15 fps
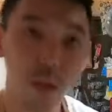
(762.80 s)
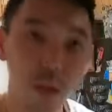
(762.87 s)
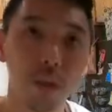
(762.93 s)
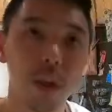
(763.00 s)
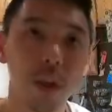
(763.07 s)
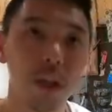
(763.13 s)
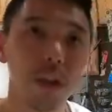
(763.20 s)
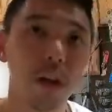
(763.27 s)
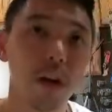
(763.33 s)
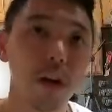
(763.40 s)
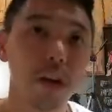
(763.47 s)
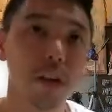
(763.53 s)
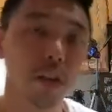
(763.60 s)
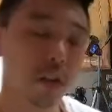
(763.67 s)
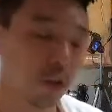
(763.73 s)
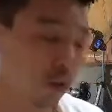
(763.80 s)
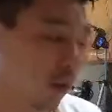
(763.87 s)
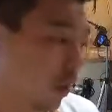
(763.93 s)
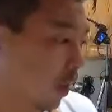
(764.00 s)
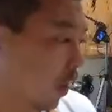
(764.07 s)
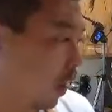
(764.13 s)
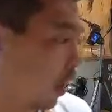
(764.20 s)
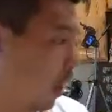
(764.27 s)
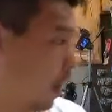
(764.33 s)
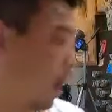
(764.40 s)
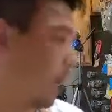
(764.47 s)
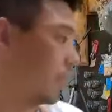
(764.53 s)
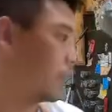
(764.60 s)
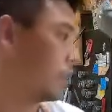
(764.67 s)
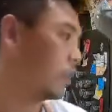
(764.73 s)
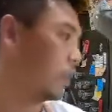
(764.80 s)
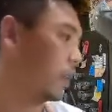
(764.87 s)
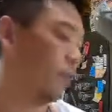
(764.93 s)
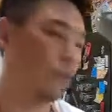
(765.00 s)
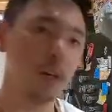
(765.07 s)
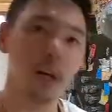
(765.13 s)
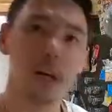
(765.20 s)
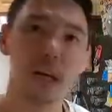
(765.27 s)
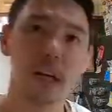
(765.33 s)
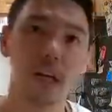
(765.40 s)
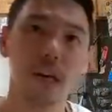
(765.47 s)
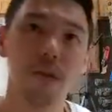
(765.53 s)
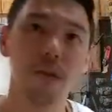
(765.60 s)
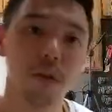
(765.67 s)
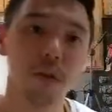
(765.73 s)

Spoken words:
really large. So onions, if you're not careful,